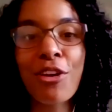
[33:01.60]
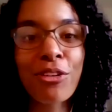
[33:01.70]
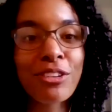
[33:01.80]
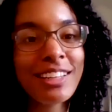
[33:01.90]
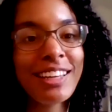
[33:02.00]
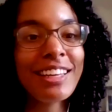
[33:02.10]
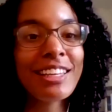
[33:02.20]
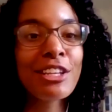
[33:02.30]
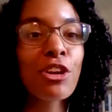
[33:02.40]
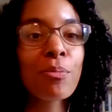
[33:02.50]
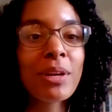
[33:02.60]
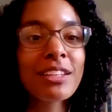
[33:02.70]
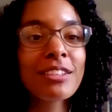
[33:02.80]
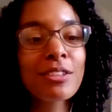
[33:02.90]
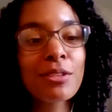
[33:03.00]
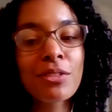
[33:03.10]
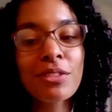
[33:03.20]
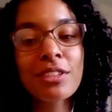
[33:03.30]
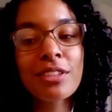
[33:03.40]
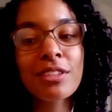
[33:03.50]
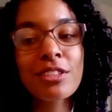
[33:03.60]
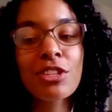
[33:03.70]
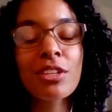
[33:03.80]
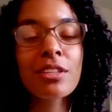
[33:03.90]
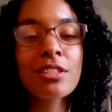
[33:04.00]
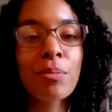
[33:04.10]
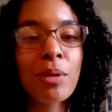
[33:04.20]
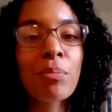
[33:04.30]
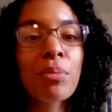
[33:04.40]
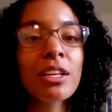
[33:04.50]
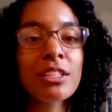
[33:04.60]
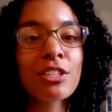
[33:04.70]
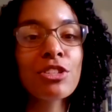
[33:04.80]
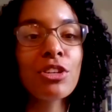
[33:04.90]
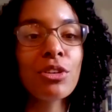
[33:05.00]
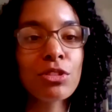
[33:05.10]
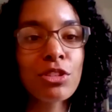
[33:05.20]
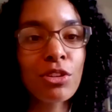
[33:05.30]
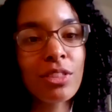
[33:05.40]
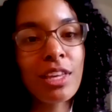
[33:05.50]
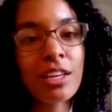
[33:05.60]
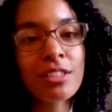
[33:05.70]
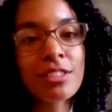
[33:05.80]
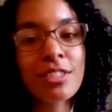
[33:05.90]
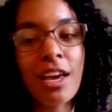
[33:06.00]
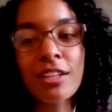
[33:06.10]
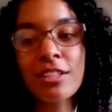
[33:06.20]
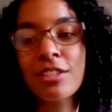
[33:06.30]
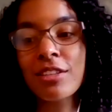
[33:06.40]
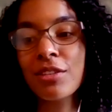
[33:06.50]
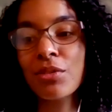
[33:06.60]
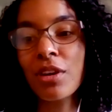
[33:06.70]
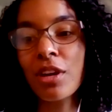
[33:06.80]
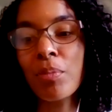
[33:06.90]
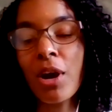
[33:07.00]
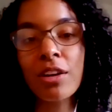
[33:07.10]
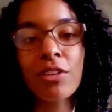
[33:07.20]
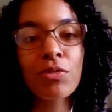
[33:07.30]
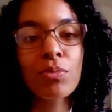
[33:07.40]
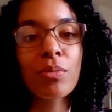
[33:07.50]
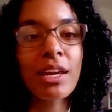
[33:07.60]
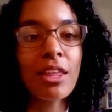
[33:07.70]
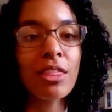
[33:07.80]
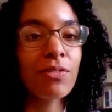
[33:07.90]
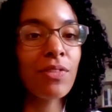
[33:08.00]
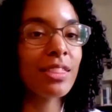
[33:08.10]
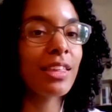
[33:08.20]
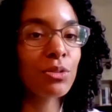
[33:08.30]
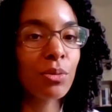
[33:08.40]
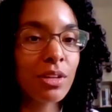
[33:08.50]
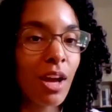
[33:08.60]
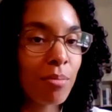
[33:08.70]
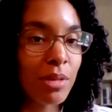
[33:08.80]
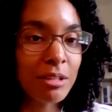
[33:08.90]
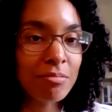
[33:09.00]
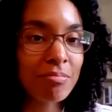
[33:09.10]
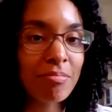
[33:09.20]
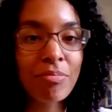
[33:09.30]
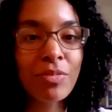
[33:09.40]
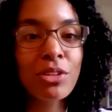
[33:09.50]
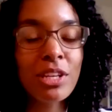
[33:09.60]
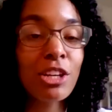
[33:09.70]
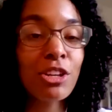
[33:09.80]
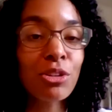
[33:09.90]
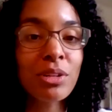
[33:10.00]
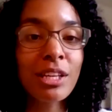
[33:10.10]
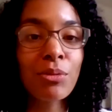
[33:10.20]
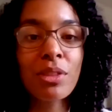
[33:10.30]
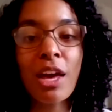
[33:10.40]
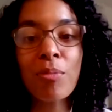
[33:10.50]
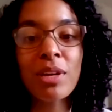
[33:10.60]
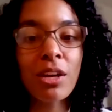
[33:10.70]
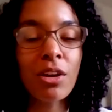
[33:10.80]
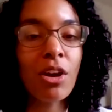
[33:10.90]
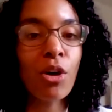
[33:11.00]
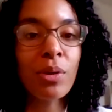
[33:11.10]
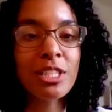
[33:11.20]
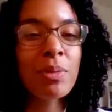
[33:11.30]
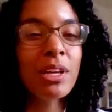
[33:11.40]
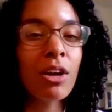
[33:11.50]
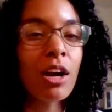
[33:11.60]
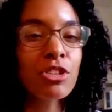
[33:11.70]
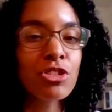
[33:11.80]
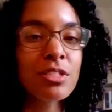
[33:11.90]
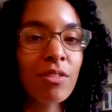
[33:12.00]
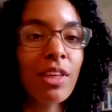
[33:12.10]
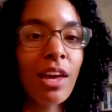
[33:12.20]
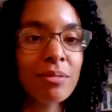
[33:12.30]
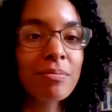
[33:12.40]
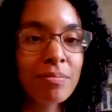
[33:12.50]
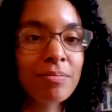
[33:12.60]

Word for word: So, you know, but to, to be plugged into certain things that are part of my Catholic faith, that's what got me here really without me always being conscious of that.